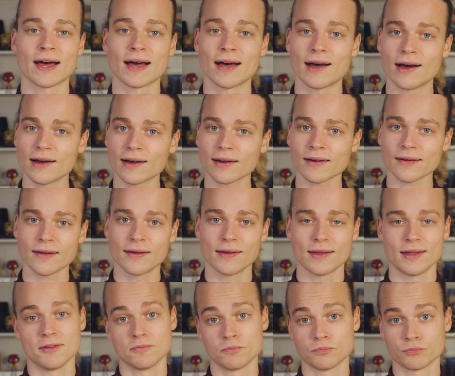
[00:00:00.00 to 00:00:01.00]
haar
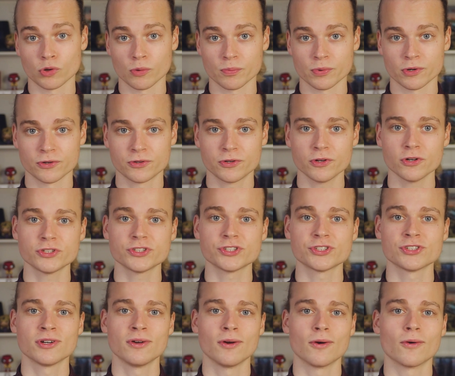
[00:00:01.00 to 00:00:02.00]
in proper
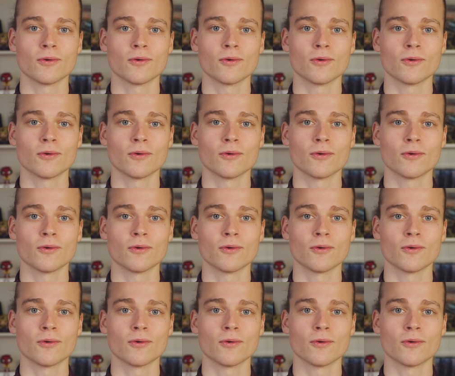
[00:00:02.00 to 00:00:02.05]
Dutch,